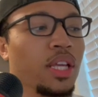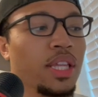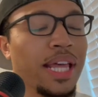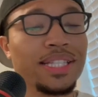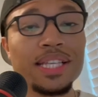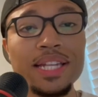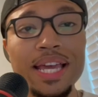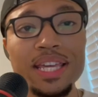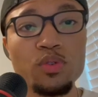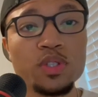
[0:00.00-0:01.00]
they said that
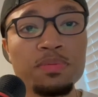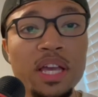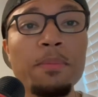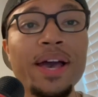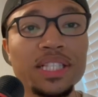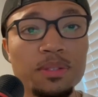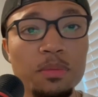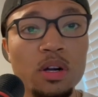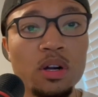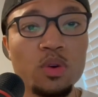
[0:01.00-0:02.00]
he was playing
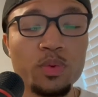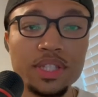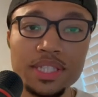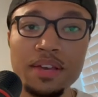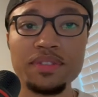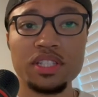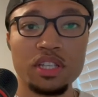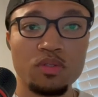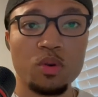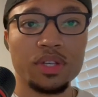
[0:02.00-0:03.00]
basketball with a
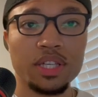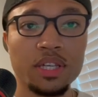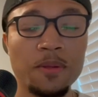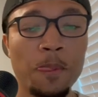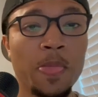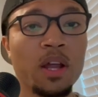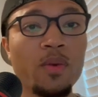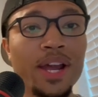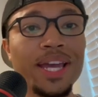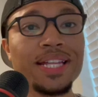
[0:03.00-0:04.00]
17-year-old kid
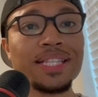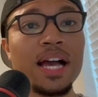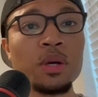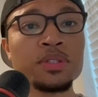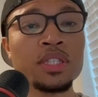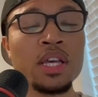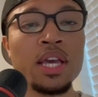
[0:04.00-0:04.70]
right at his house,